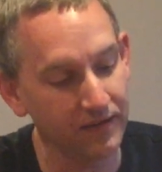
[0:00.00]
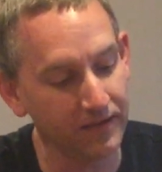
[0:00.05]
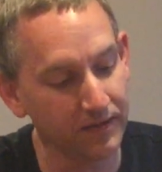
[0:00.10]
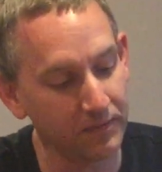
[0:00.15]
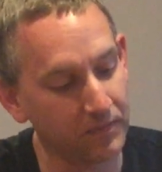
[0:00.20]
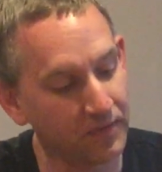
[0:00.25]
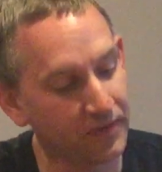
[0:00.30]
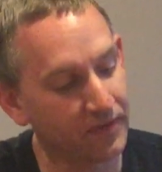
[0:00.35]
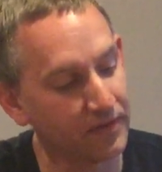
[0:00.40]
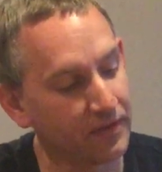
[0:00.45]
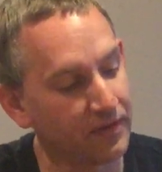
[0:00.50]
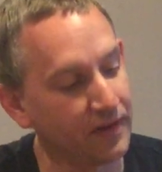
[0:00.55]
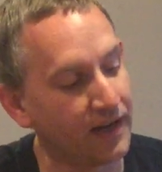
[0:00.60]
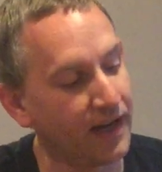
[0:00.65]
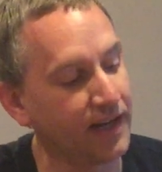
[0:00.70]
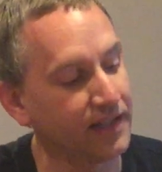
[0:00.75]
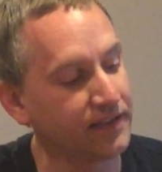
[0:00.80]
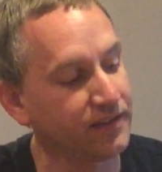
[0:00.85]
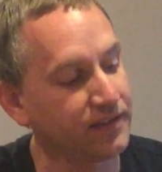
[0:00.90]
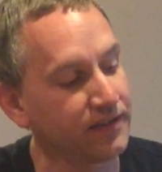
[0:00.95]
some
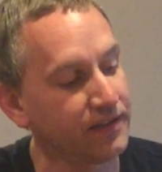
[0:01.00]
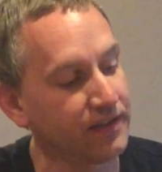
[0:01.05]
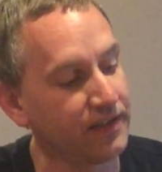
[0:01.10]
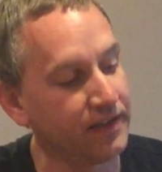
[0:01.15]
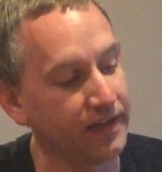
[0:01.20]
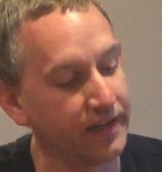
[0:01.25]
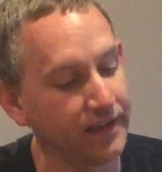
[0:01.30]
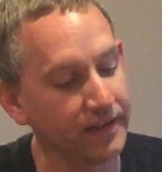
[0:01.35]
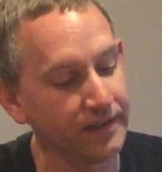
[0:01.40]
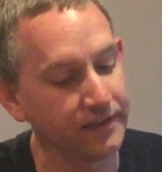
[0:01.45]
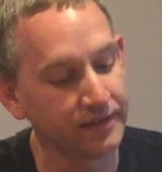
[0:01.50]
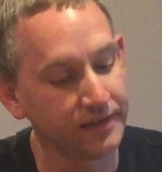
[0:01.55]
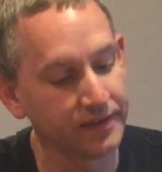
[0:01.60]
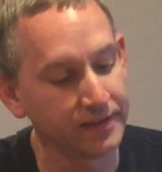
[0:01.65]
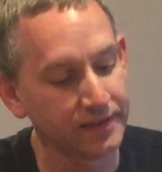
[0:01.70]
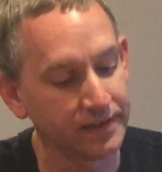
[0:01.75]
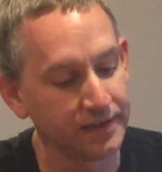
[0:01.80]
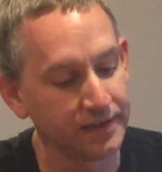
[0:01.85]
Sriracha,